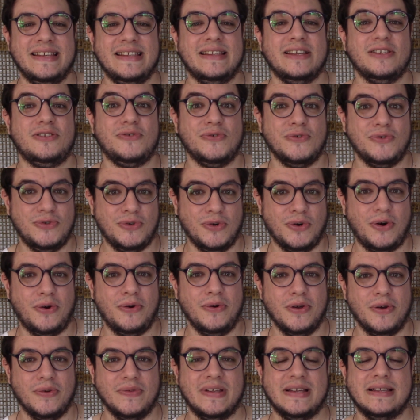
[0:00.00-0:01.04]
the
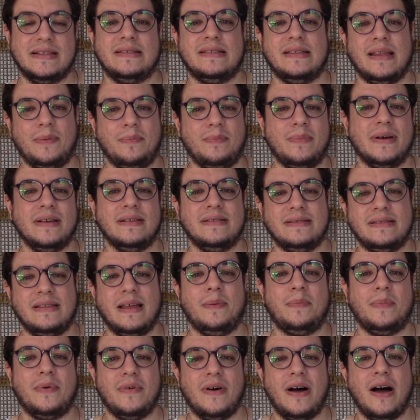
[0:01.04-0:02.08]
tutorial, the
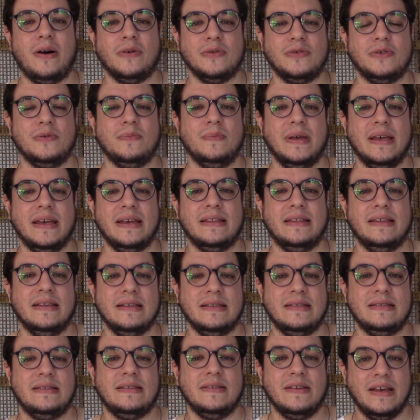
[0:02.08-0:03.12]
step-by-step on how to make
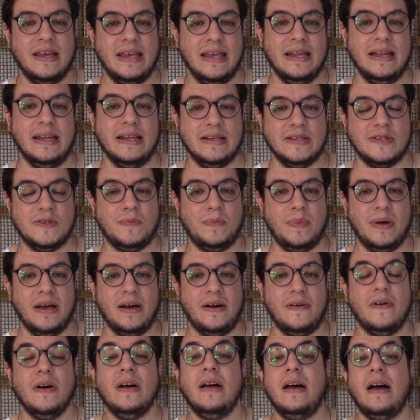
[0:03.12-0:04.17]
this healing
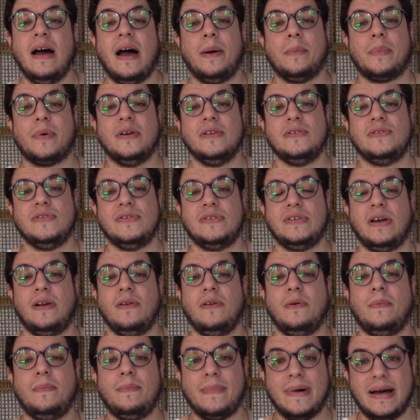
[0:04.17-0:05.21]
spell, I'm going to tell
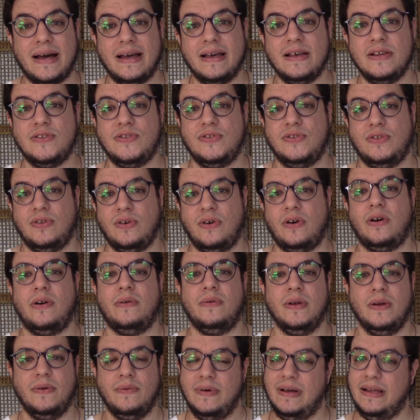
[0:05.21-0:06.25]
you my
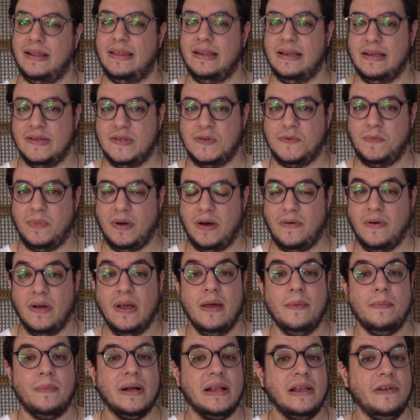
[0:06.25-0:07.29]
story with this spell.
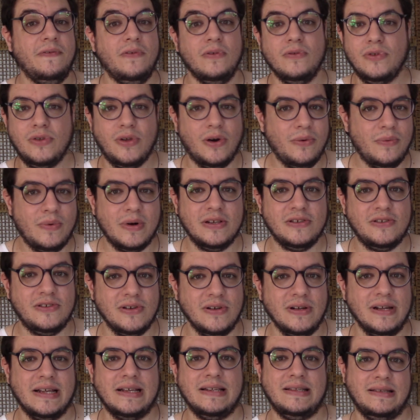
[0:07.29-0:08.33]
But if you don't want to
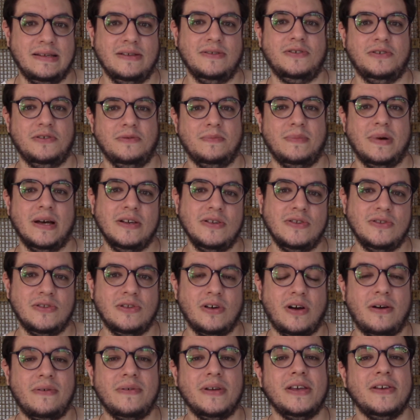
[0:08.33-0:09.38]
listen to my
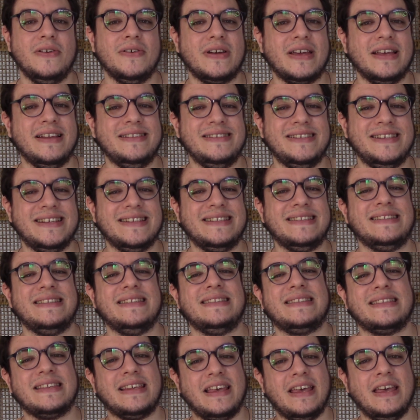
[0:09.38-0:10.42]
story, you can just
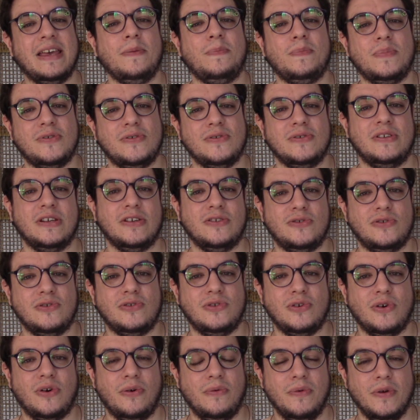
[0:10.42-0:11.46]
skip to the
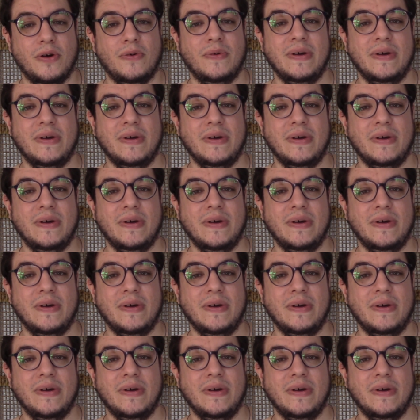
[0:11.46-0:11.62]
tutorial.